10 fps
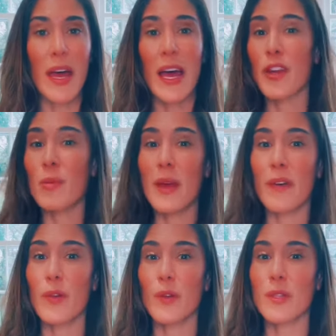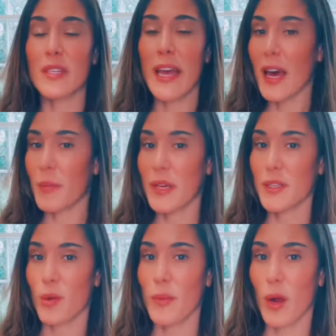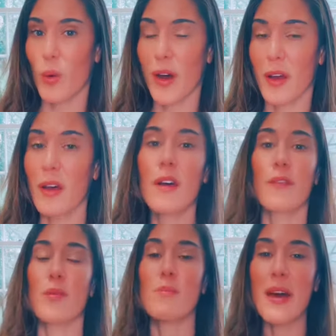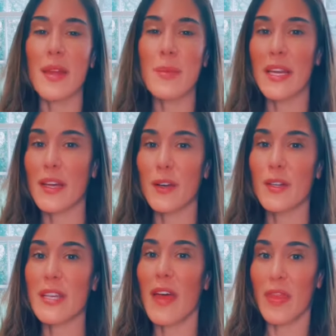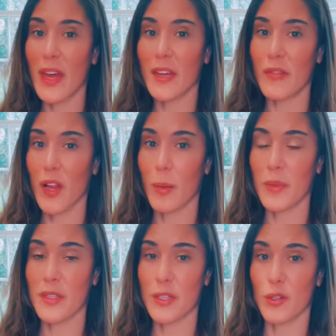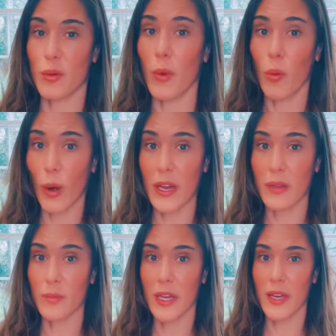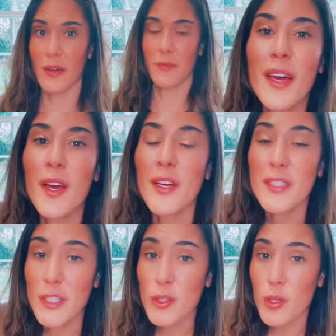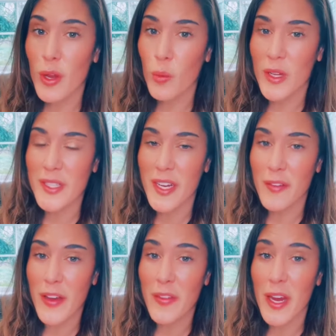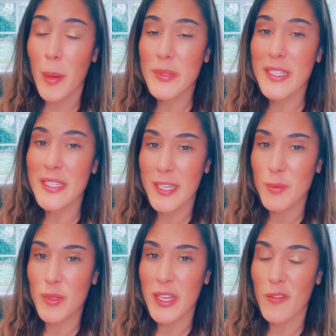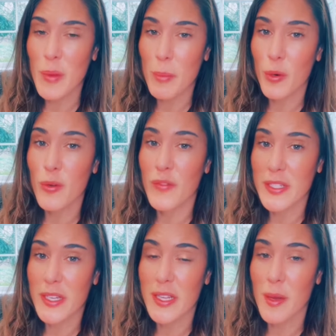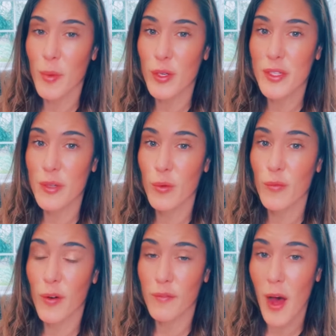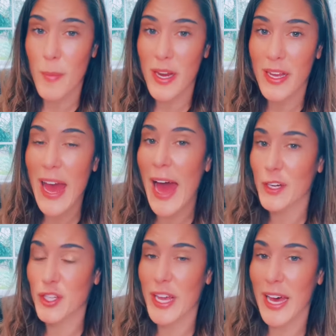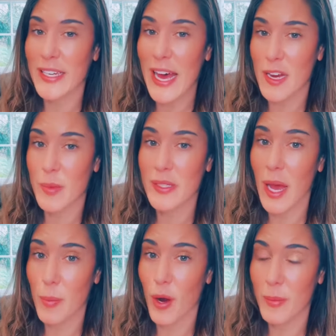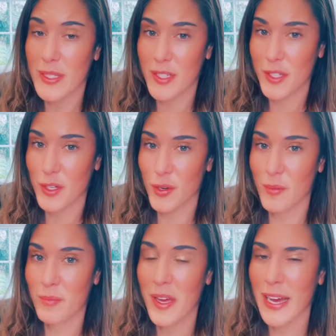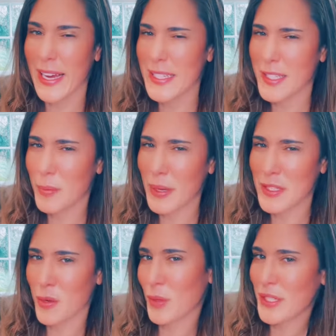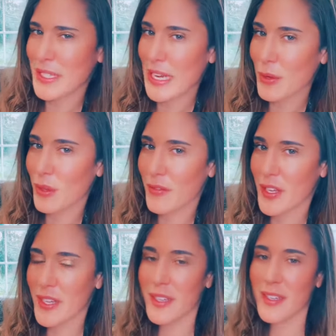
and you may have used cannabis or marijuana for many, many years and then develop the syndrome randomly. Did you know that one study found that up to 6% of people who visited the emergency room for vomiting actually had cannabis hyperemesis syndrome? I guess it depends on what state you live in.